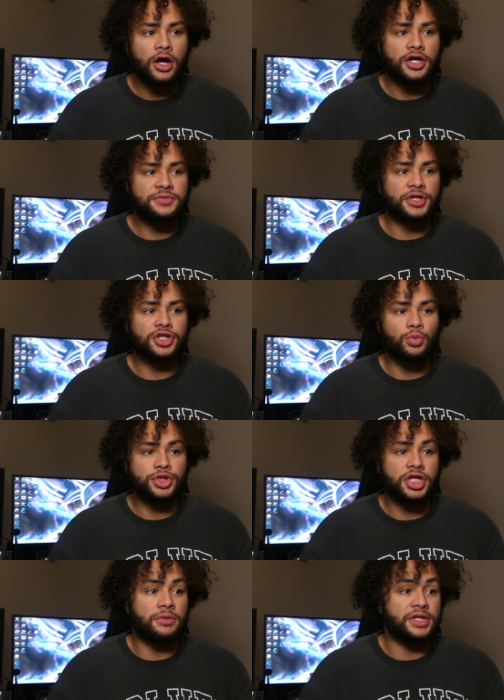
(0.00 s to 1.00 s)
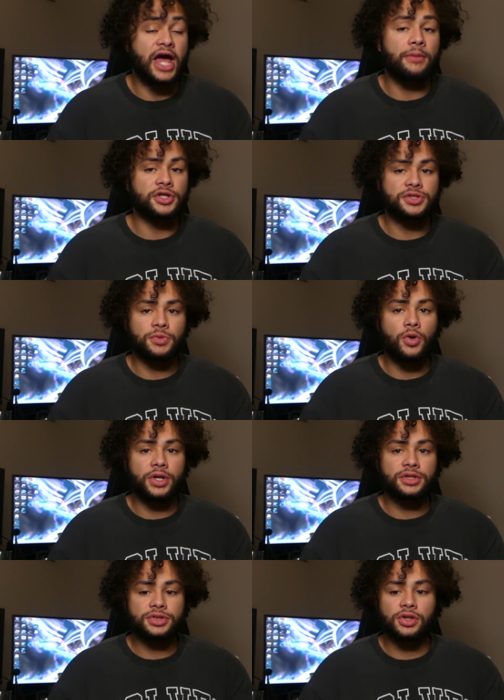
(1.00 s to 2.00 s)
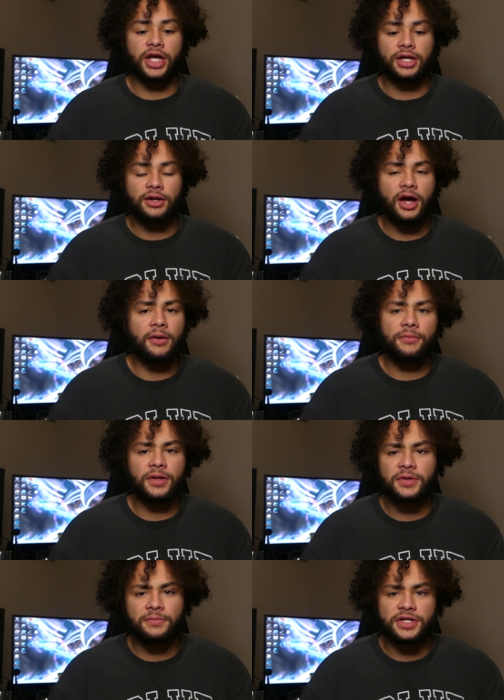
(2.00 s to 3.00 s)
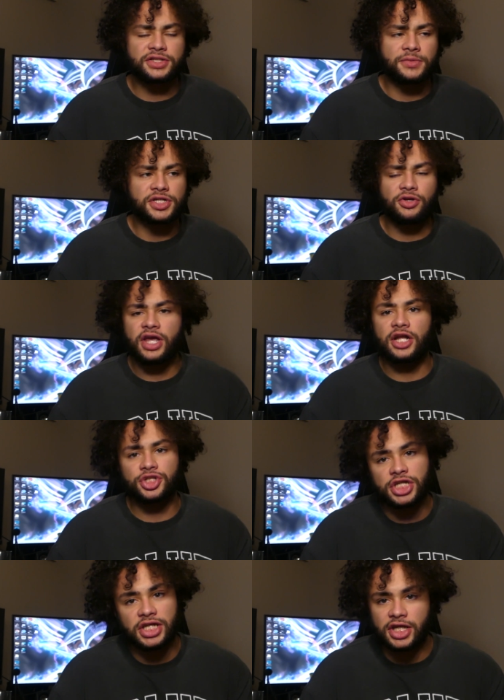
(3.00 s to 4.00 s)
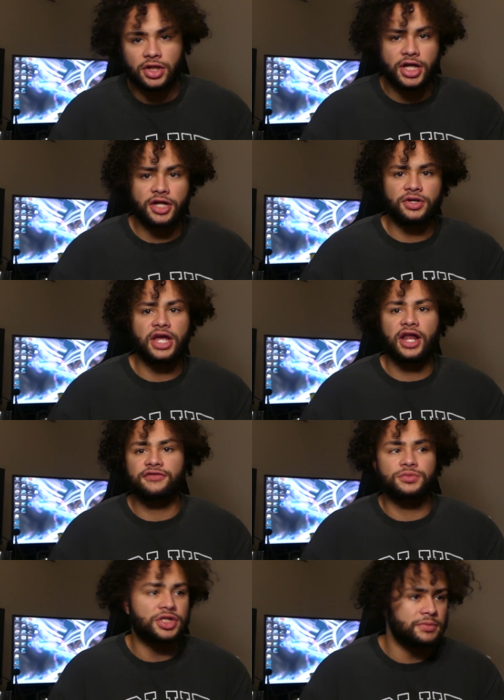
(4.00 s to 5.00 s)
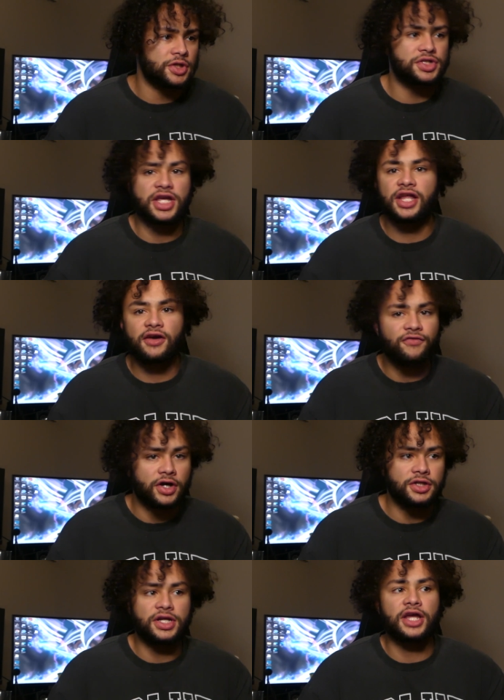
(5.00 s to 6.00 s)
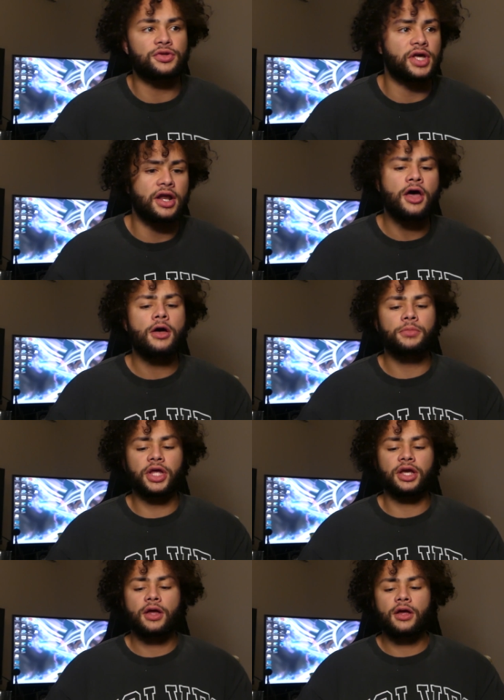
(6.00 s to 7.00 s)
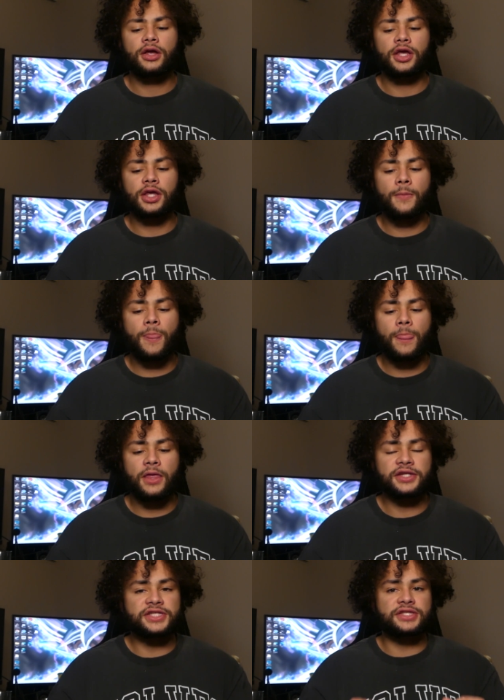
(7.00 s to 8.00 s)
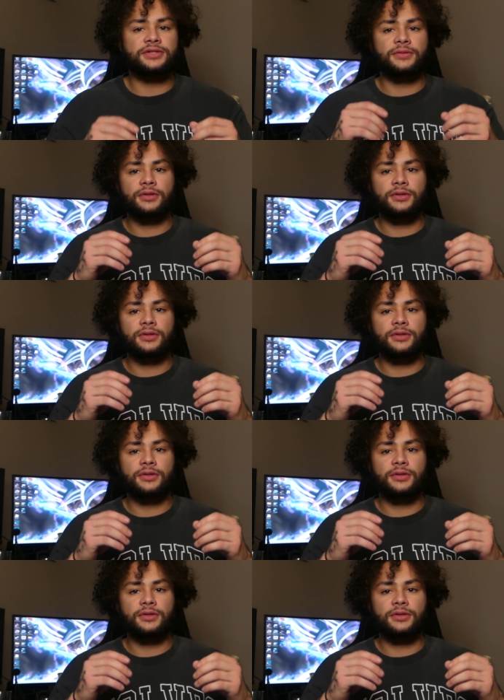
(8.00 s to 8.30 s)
especially once you get metabolism going, to, like, I'm not saying you can't cheat here and there. You can't have some cheat meals. You can't have fun. You can't do that. But, like, it's,